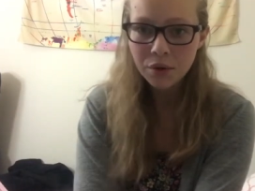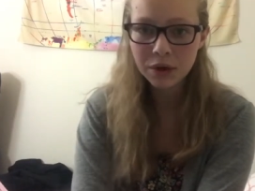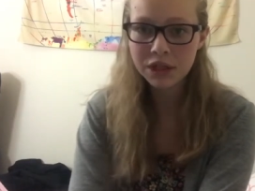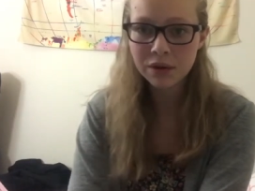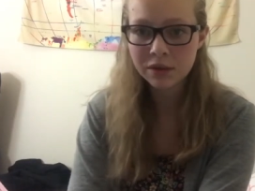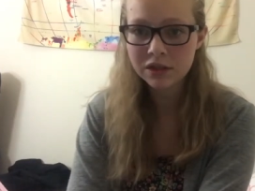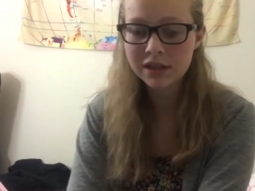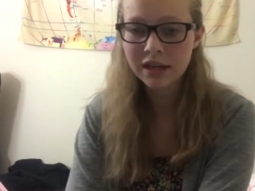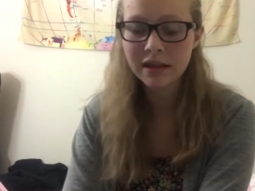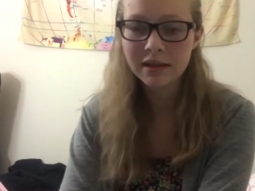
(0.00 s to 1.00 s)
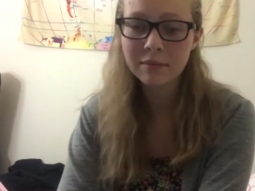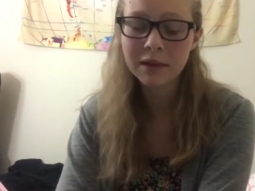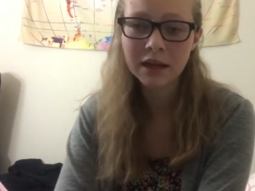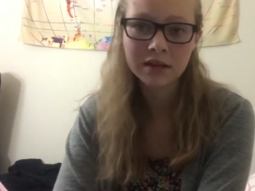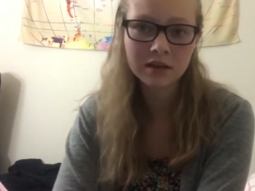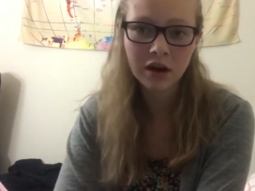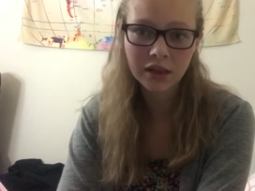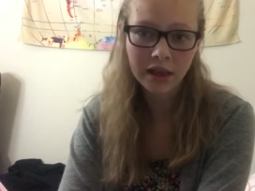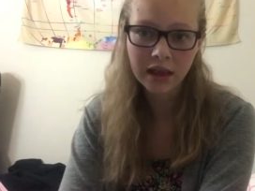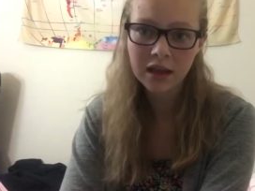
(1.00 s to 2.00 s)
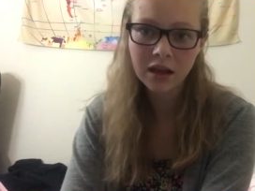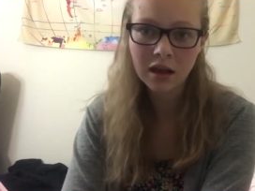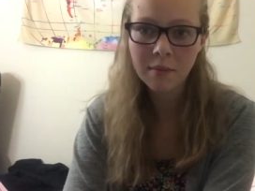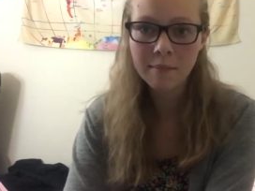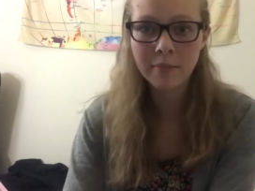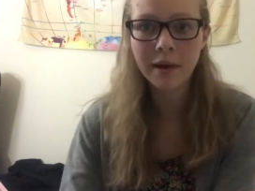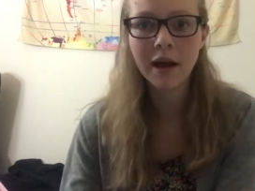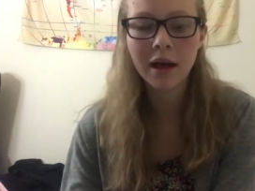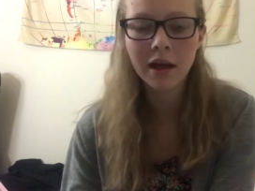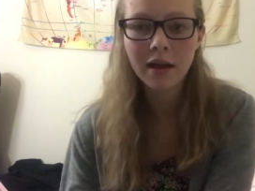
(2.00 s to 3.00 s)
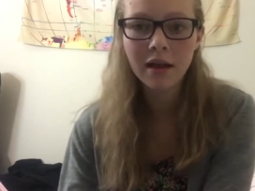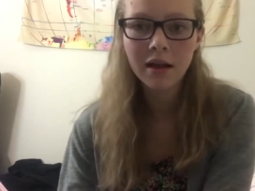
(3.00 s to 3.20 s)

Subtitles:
We do understand that the meetings are late, but